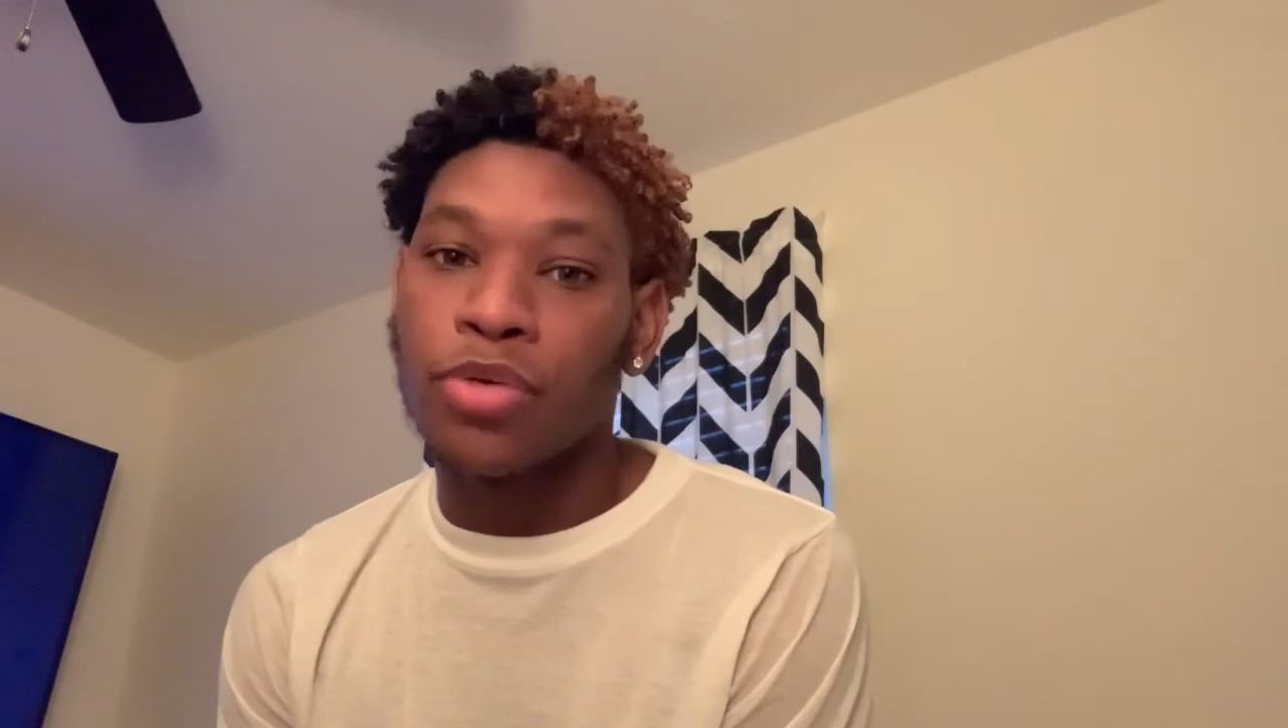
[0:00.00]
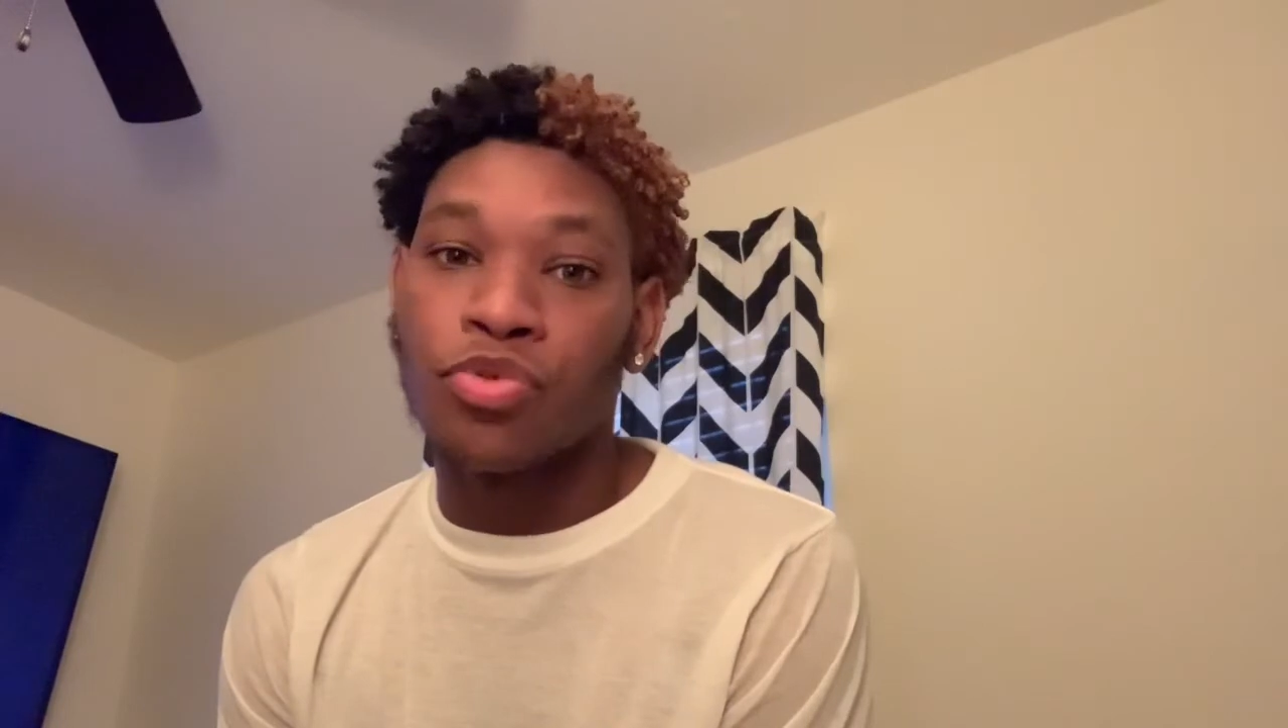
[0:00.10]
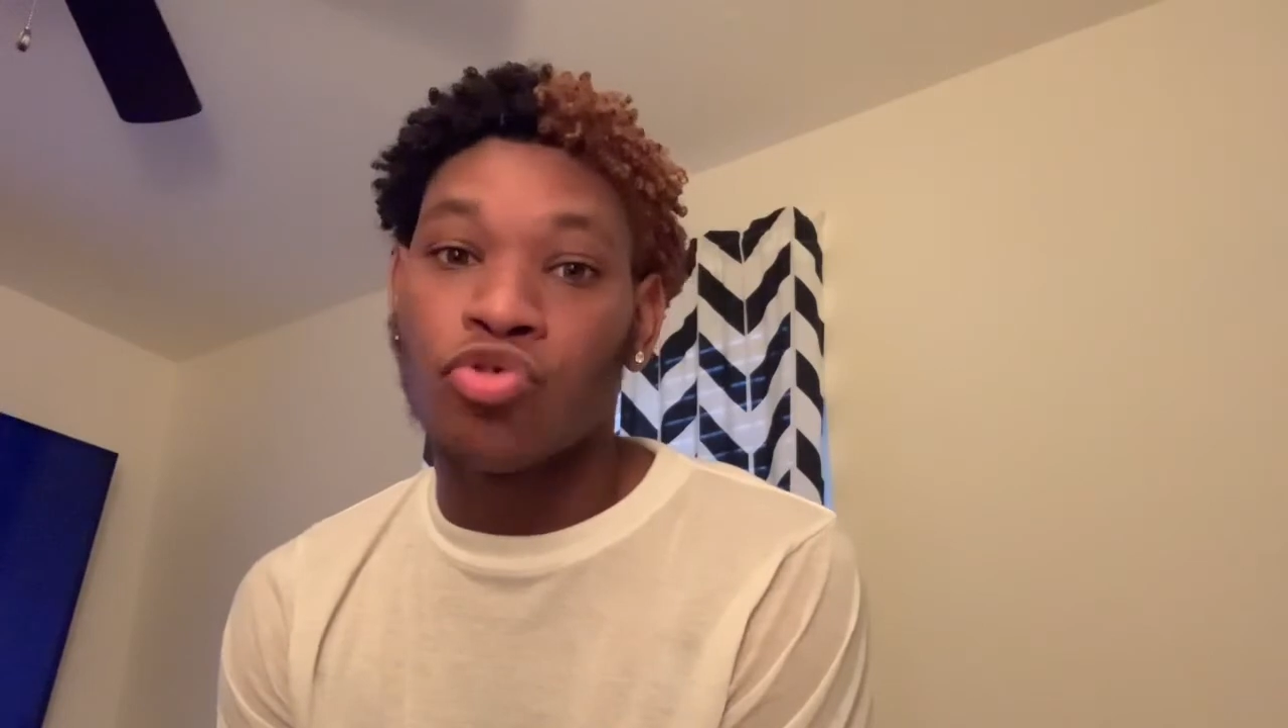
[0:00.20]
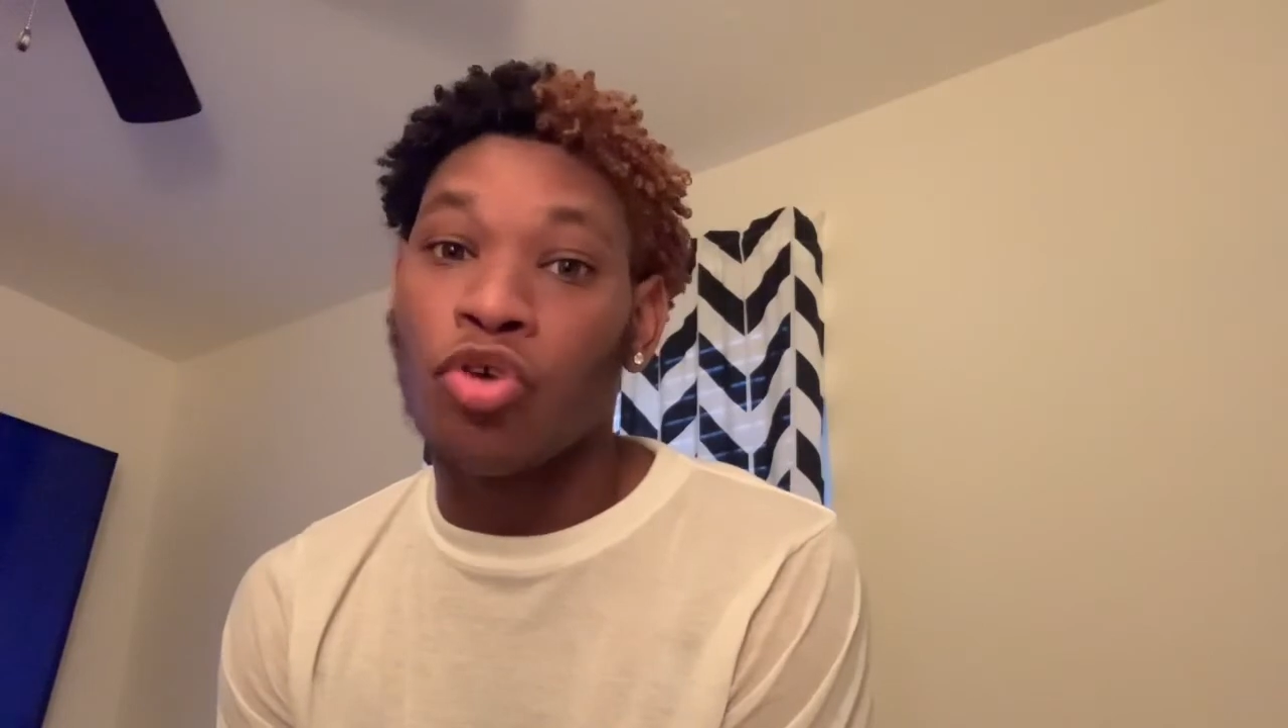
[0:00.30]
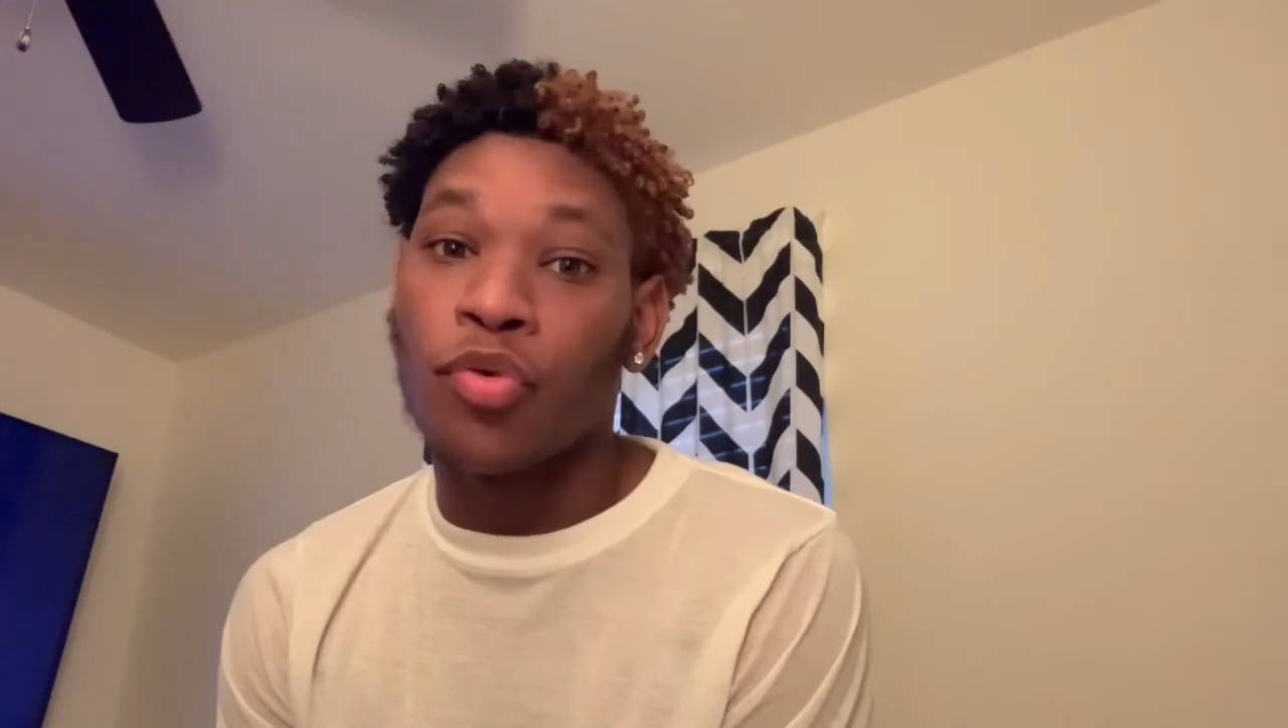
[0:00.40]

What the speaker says: was wrong with